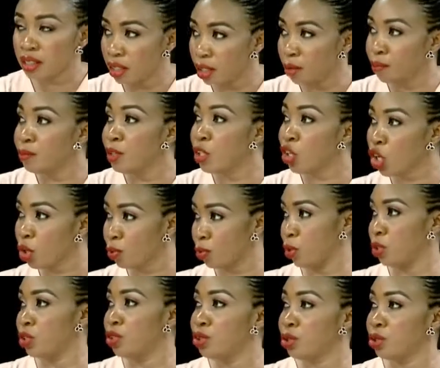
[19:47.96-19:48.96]
milk
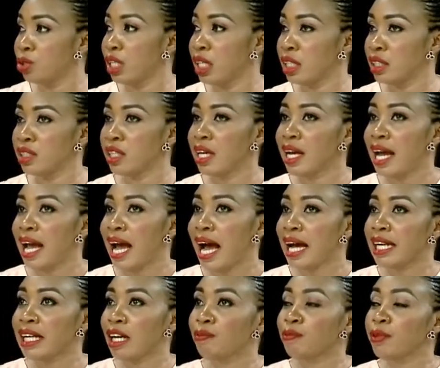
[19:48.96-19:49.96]
producers
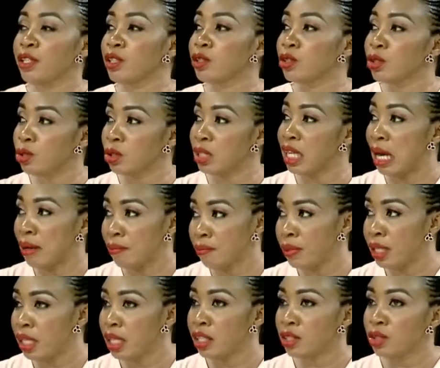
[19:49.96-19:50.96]
and appeal to them
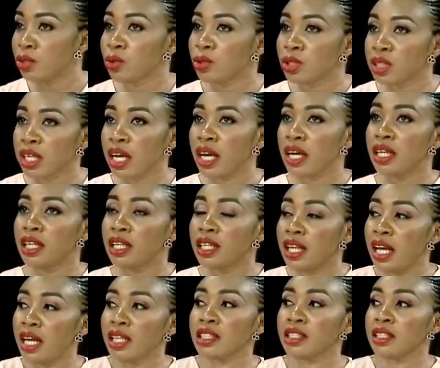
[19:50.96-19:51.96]
to say,
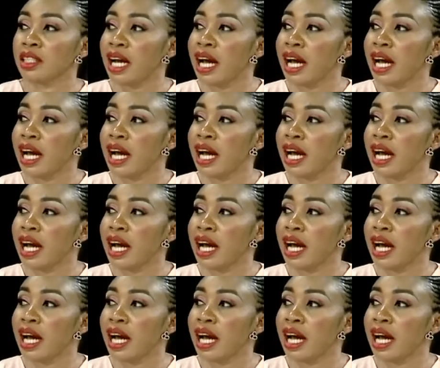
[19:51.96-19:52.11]
let's